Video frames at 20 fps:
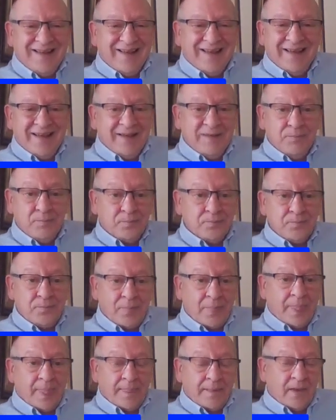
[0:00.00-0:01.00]
And
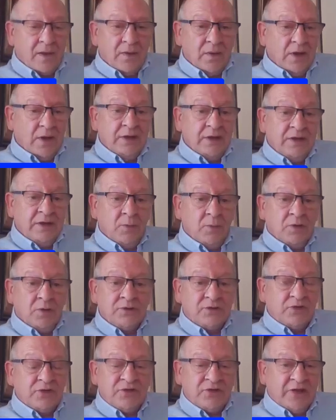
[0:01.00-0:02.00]
you want
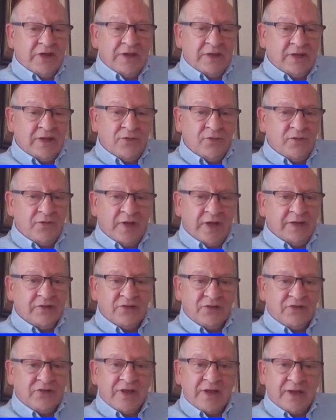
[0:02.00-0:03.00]
to take your first
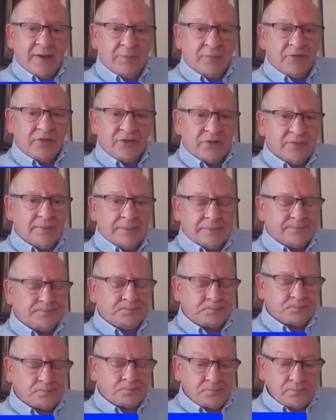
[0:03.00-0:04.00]
steps.
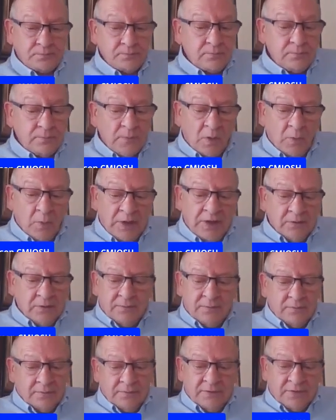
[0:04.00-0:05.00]
Well,
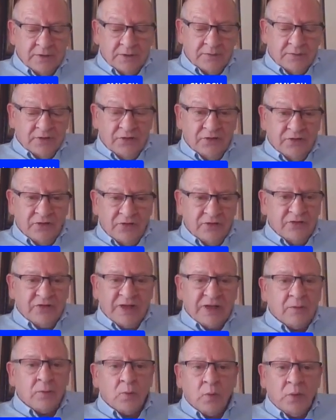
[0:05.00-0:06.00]
this is
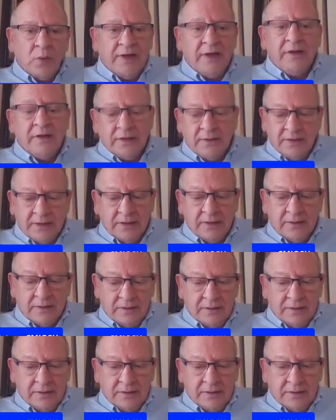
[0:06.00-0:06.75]
how we did it.